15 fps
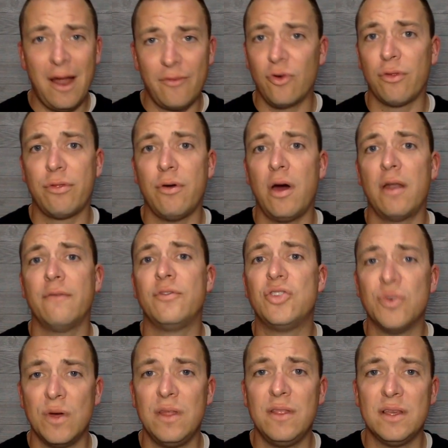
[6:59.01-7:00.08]
ever thought of
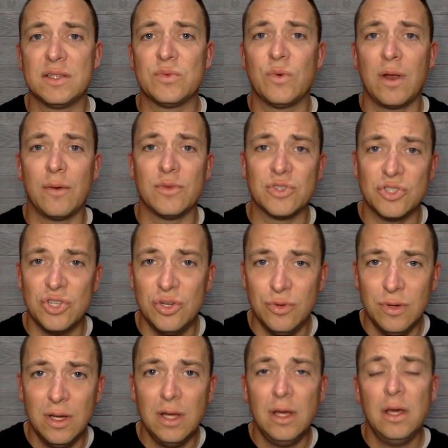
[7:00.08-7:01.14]
doing this when i was new